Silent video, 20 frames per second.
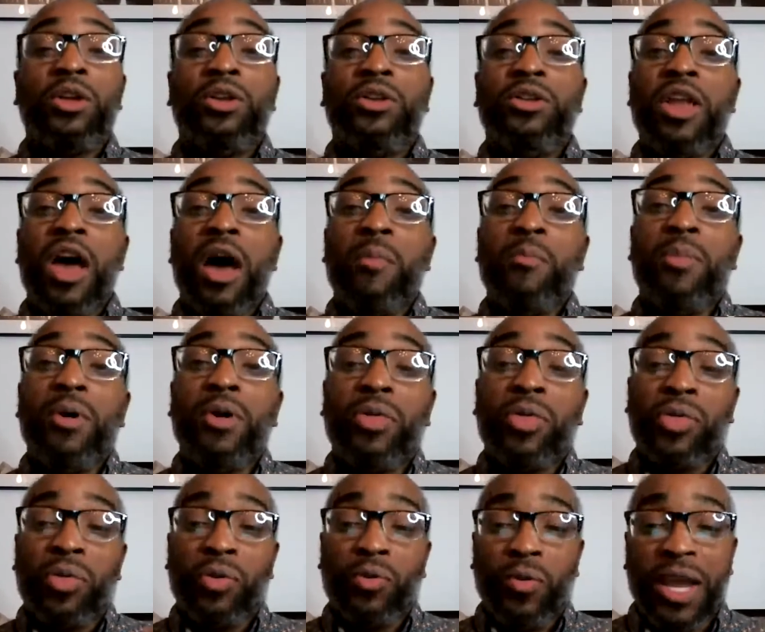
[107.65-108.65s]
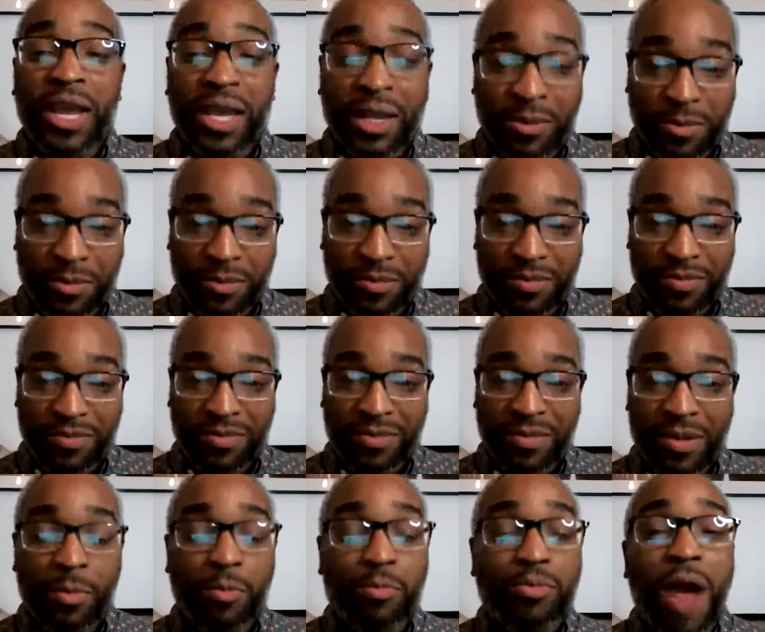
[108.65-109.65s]
Number 3,
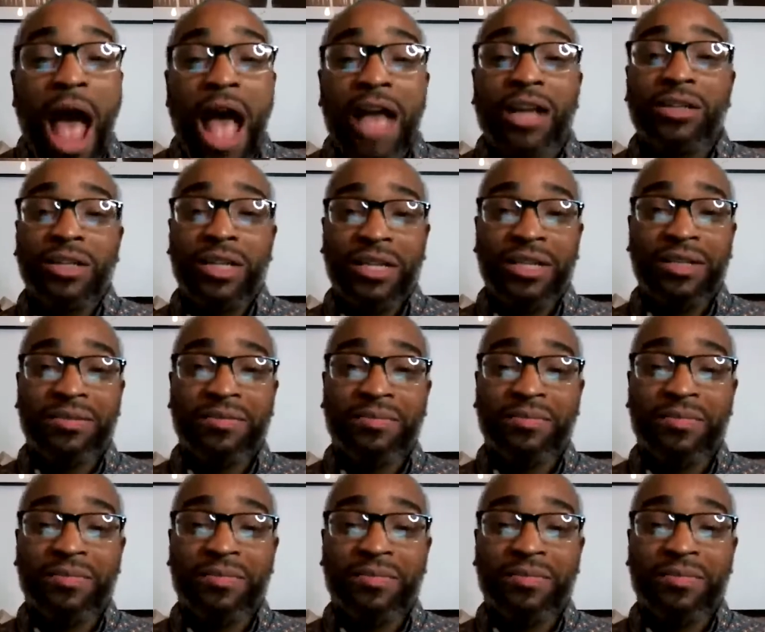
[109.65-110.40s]
broccoli.